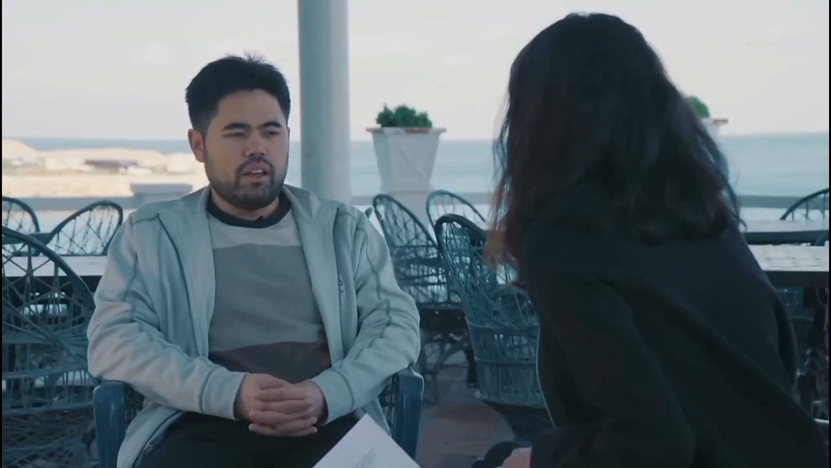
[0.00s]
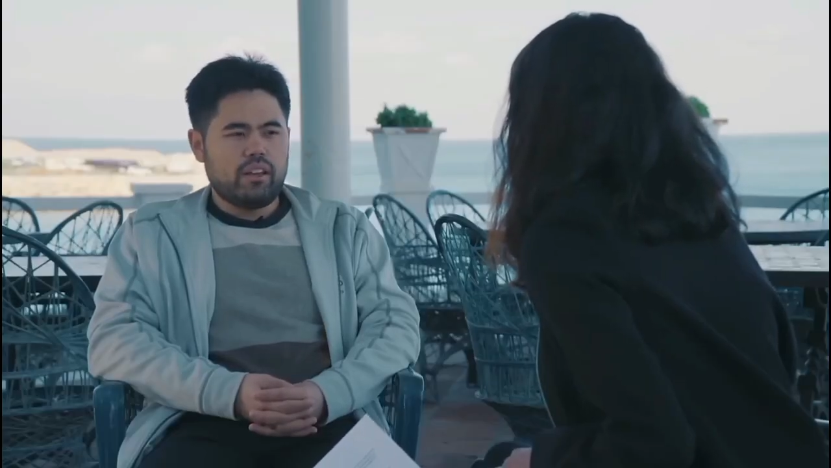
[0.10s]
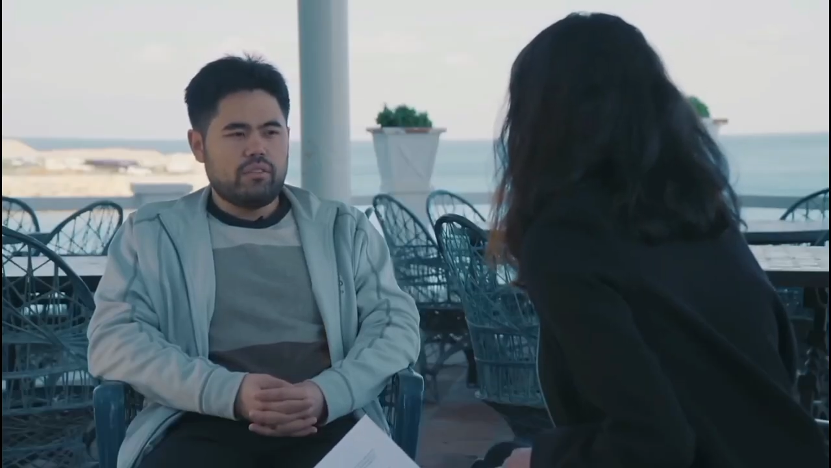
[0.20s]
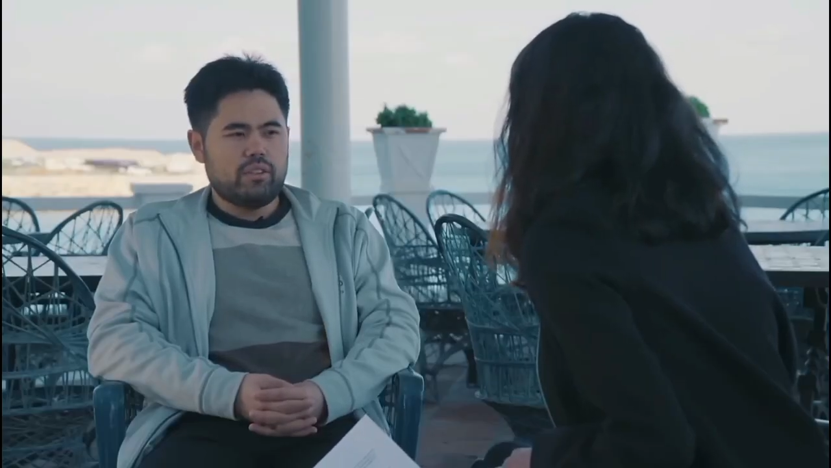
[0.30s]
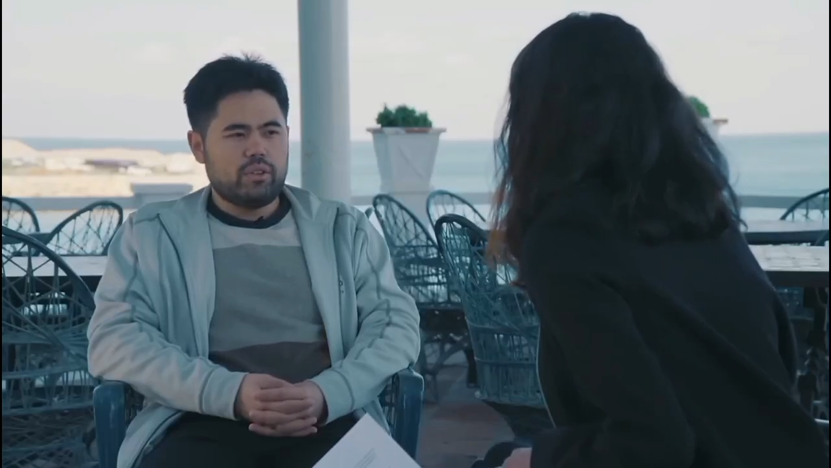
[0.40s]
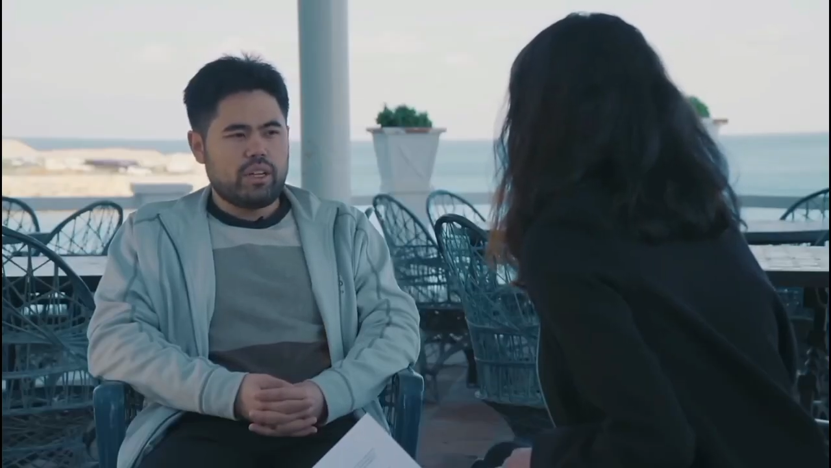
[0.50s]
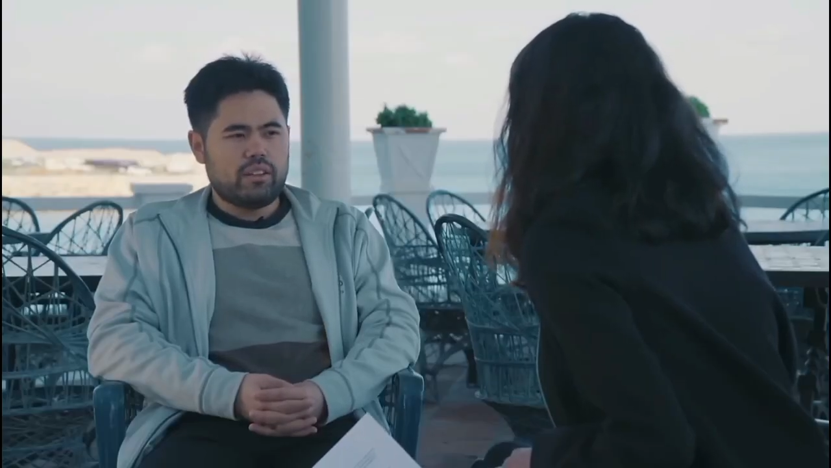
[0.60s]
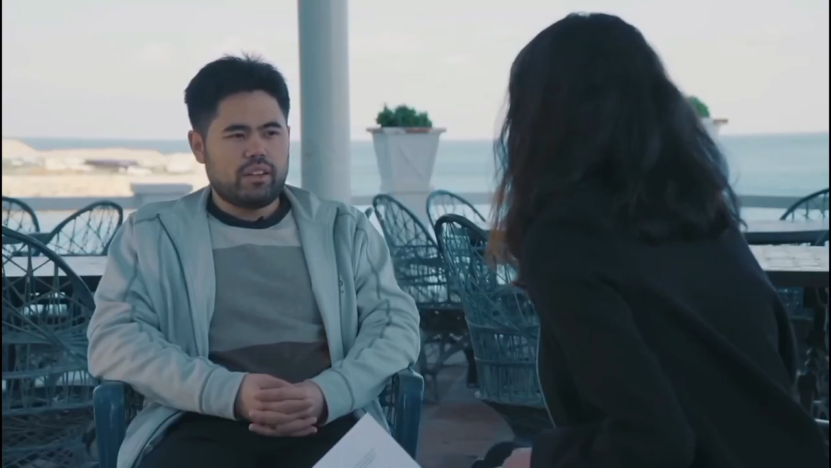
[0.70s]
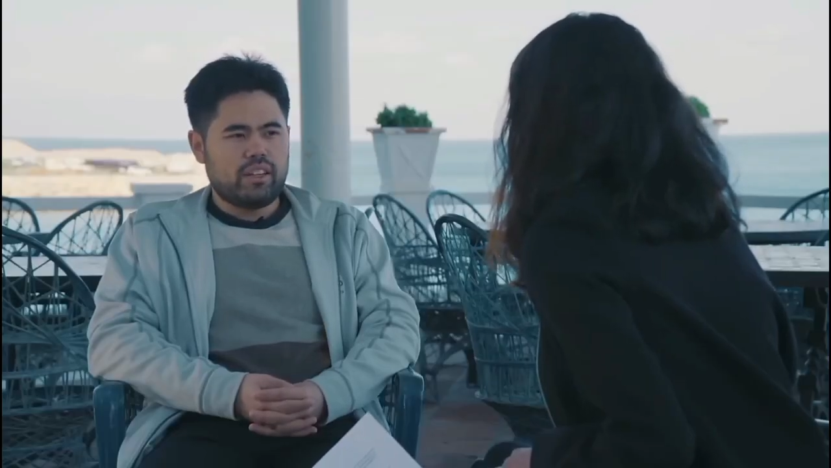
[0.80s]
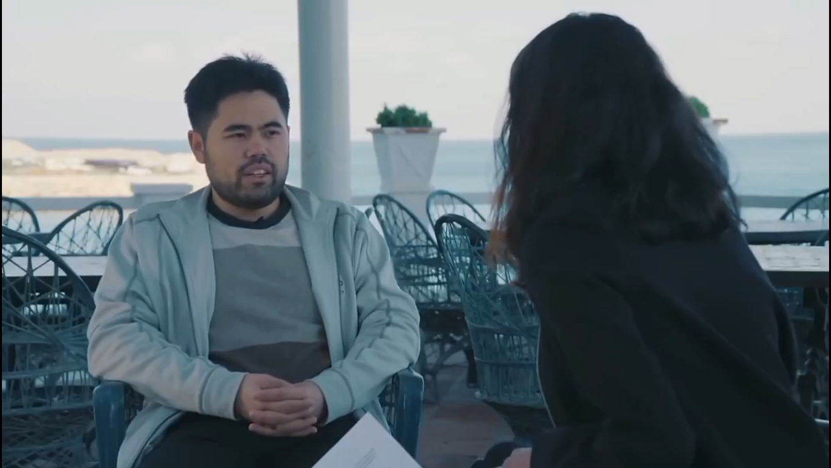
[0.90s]
I have no
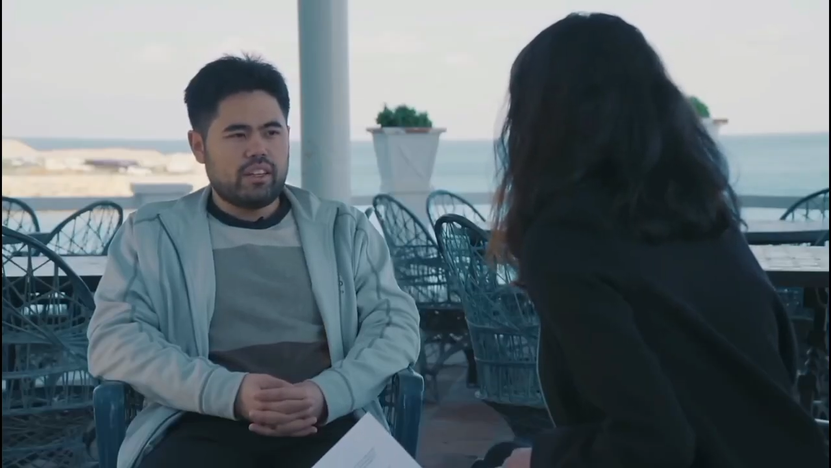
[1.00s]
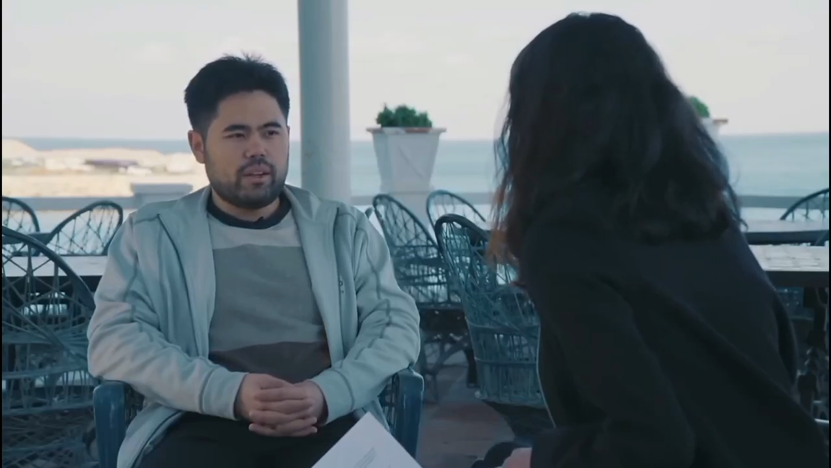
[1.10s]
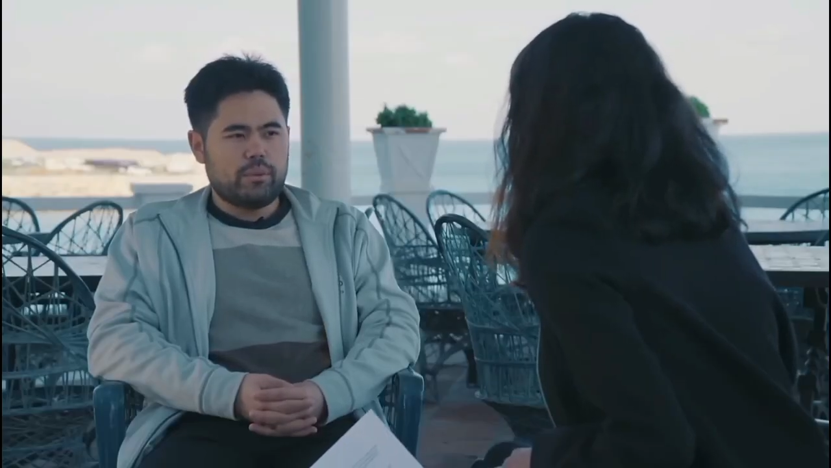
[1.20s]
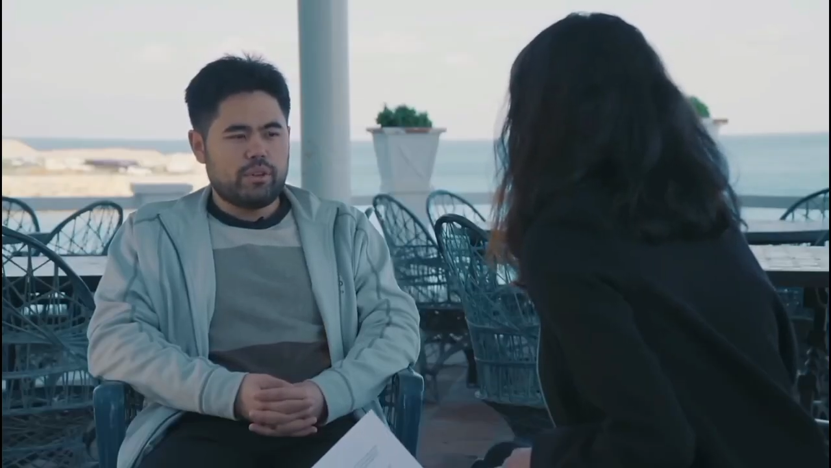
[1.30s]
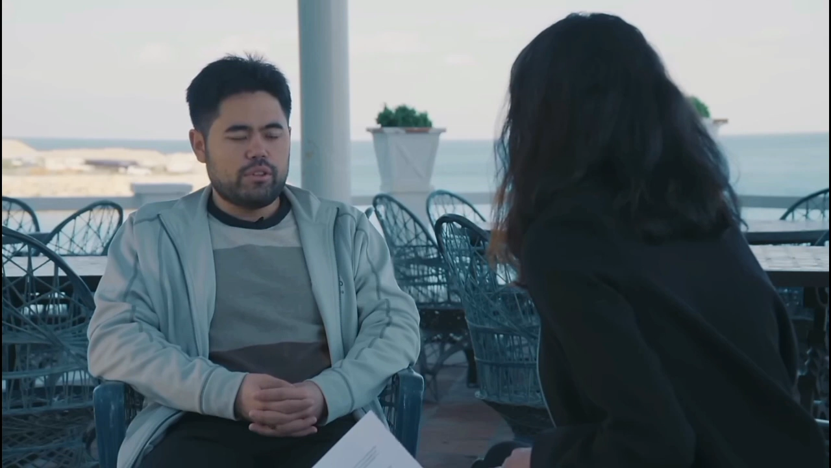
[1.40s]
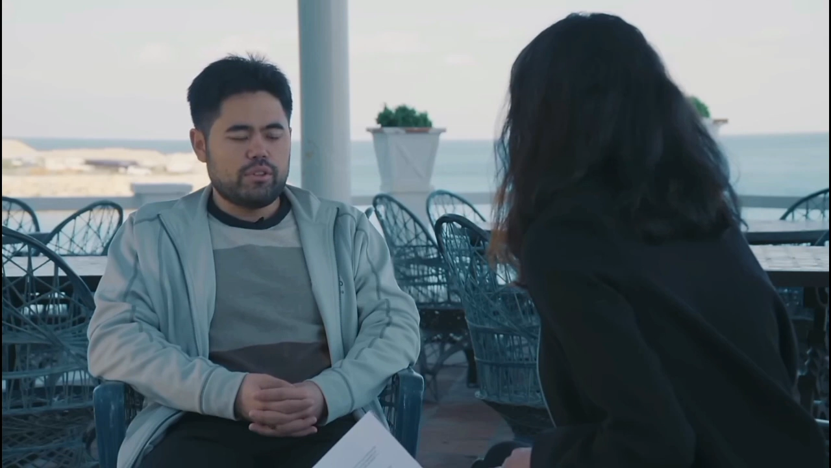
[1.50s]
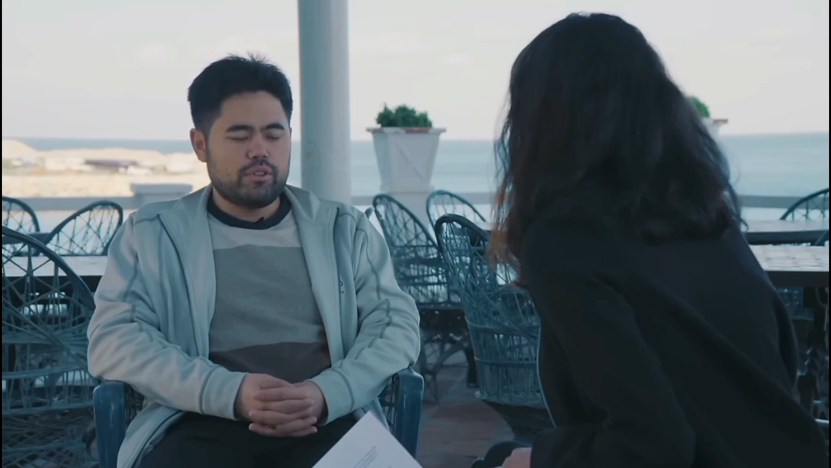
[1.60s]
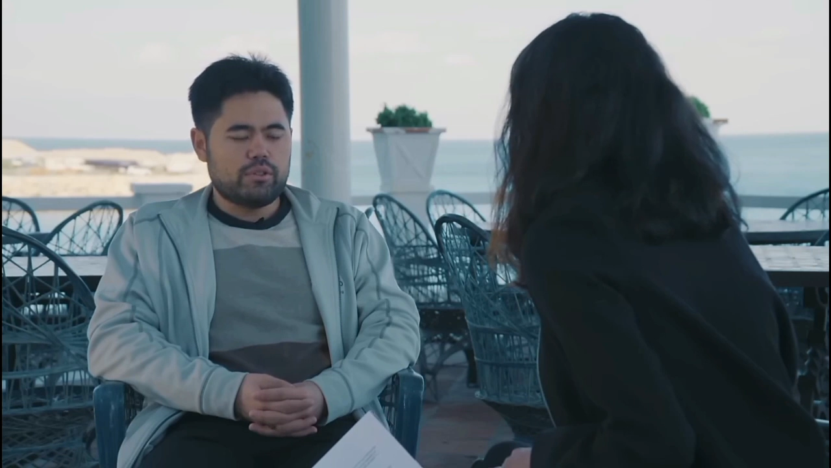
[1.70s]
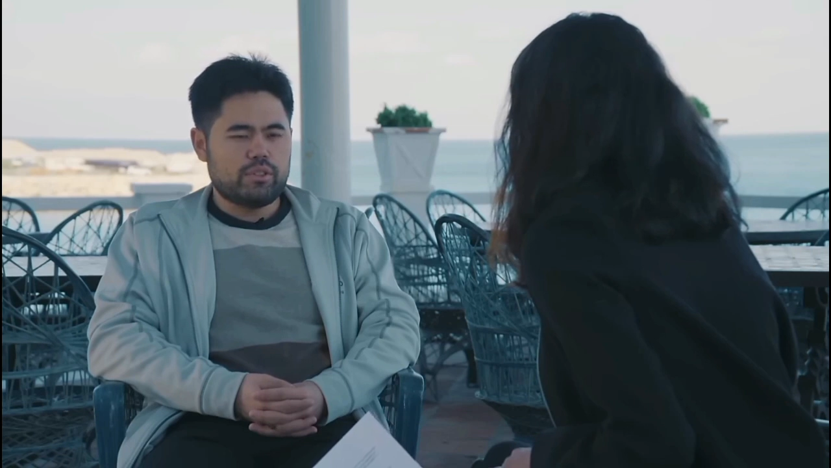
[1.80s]
doubt that I can get up there too.